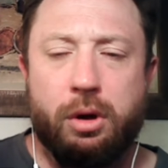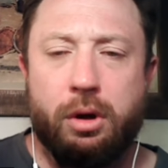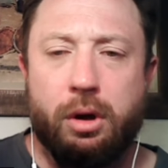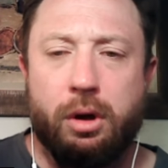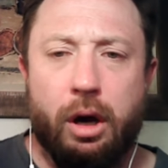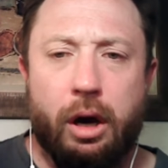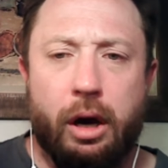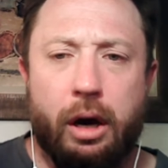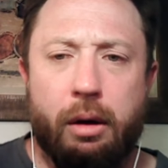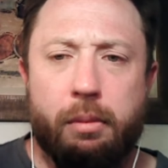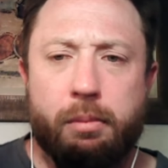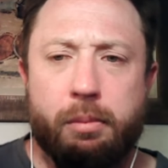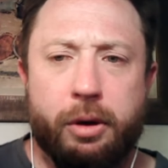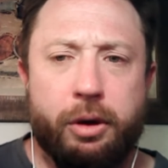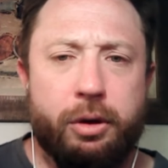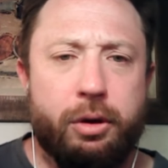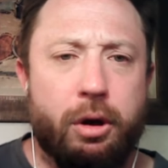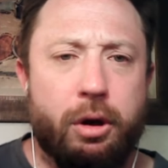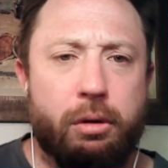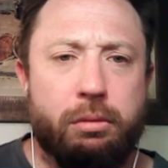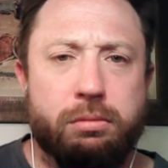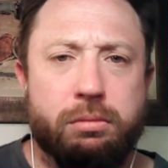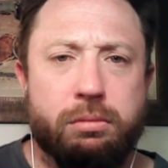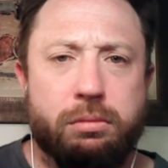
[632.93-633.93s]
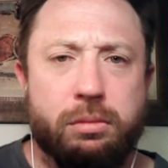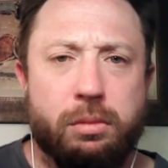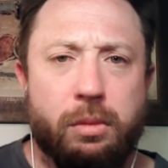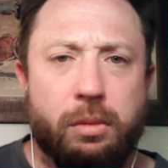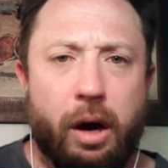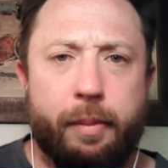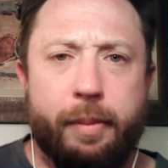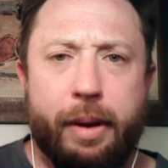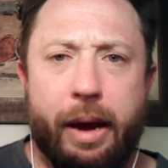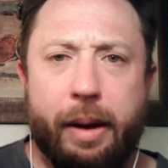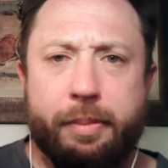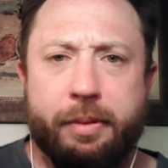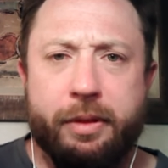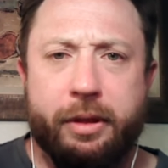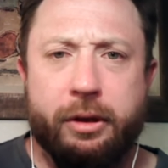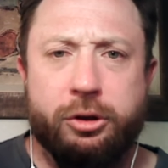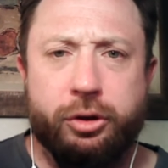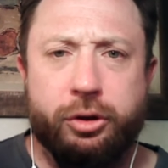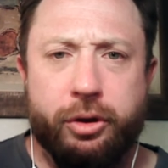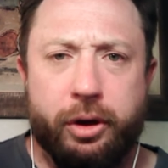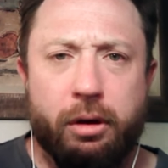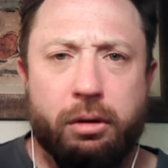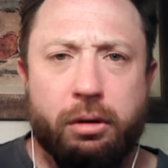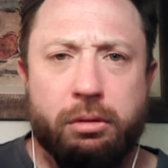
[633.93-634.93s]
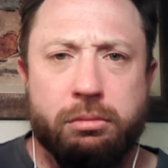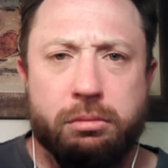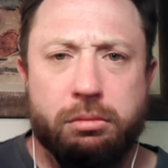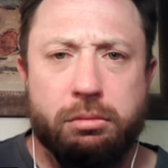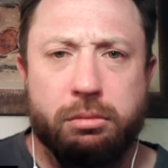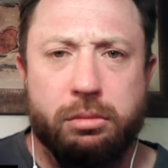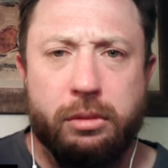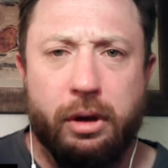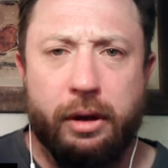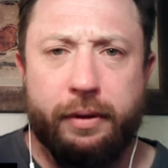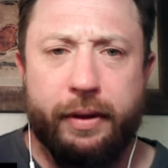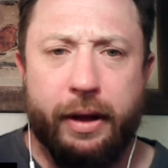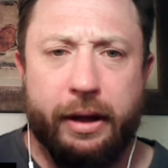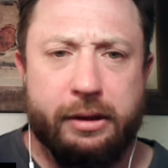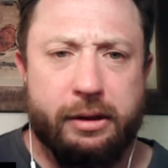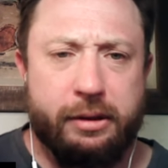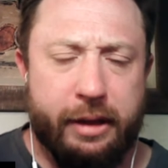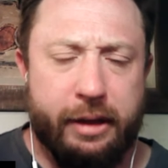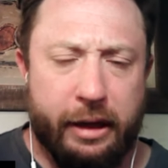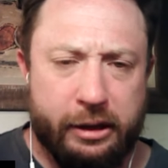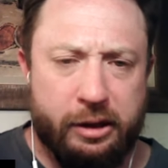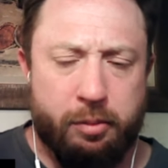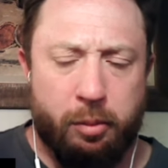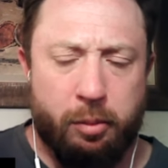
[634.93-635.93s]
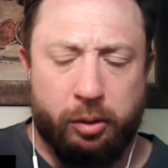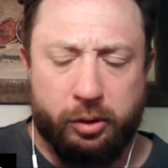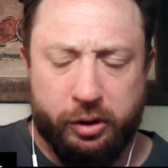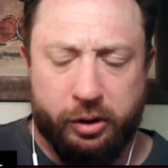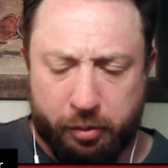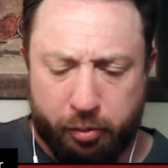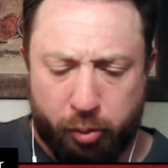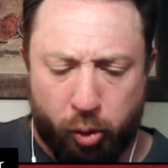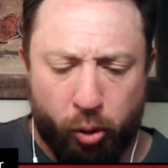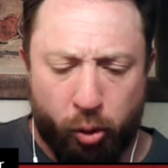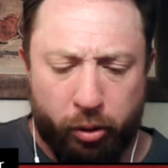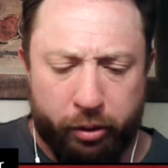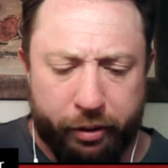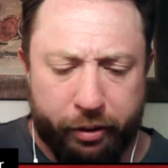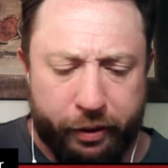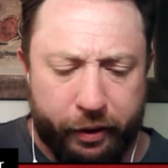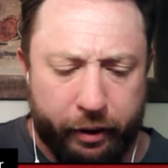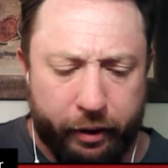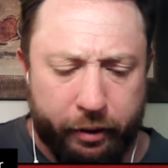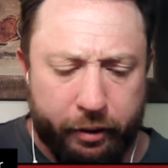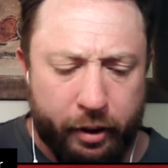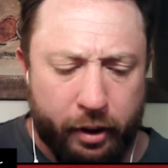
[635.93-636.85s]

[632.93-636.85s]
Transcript: But, you know, I'm happy that you're here. And that's the most important thing.